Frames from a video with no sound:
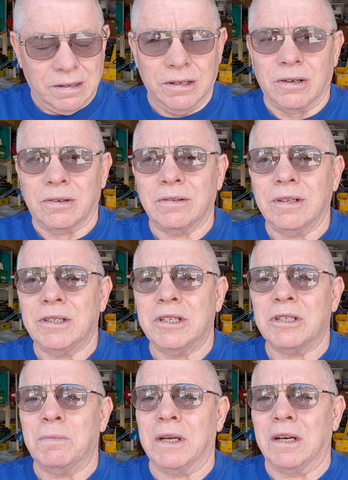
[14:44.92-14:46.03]
you know, it
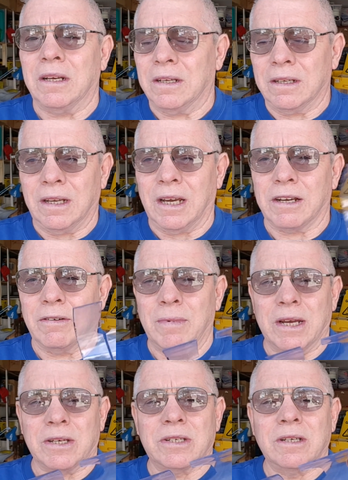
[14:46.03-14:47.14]
just made a heck of a
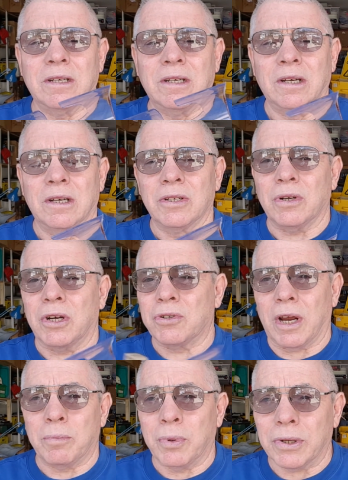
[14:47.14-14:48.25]
mess. So I
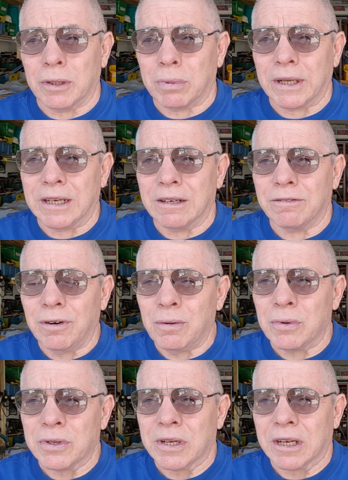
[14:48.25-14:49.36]
tried putting the blade in
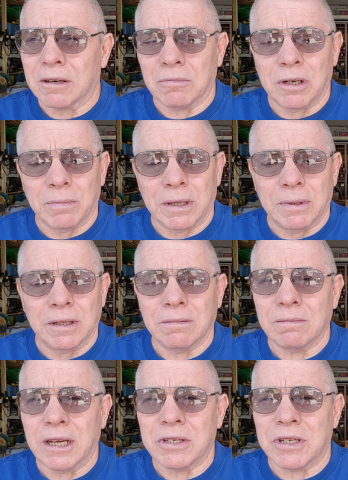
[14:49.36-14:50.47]
frontward, thinking, well, maybe
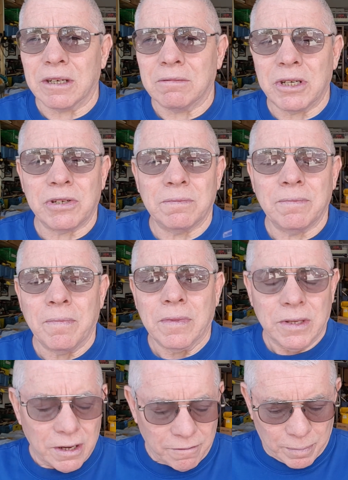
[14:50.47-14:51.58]
that's it. This
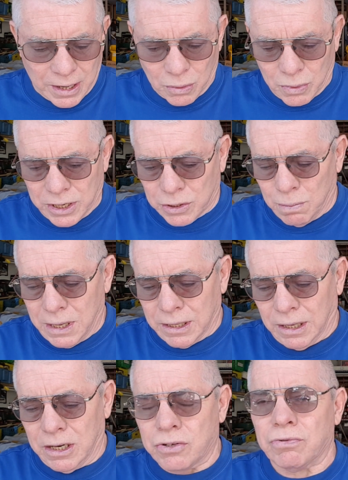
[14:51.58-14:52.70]
stuff, by the way, is made in
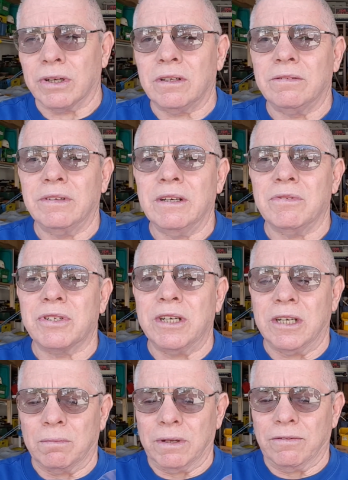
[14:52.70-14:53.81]
Israel. I've never
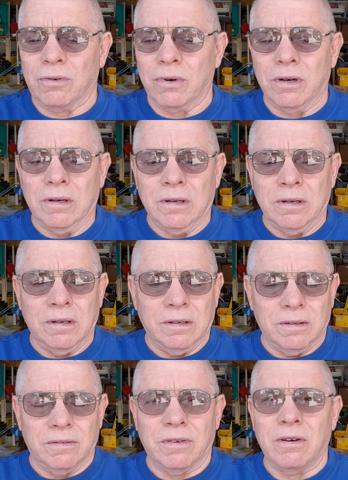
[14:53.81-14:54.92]
seen it before.
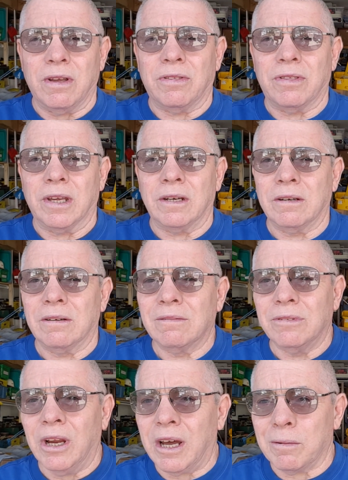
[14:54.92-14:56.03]
Very thin.
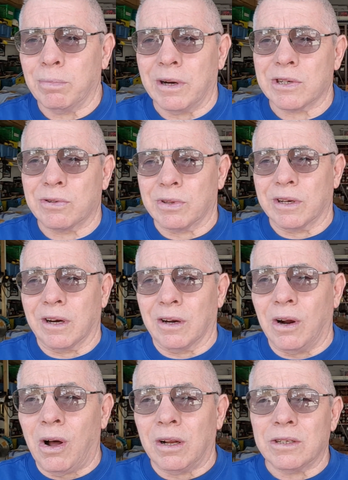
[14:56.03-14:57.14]
Not impressed with it at
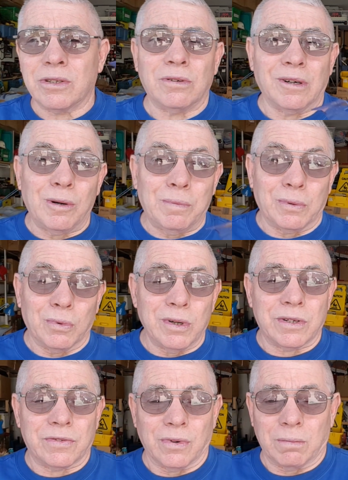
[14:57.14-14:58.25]
all, so I hope it
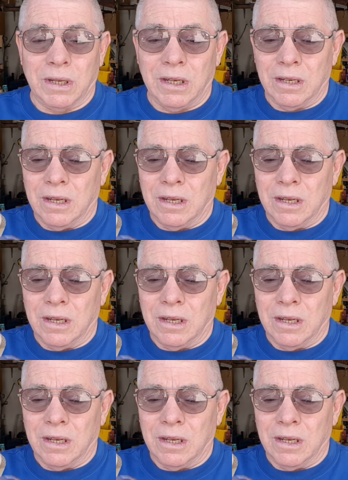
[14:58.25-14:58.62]
works for me.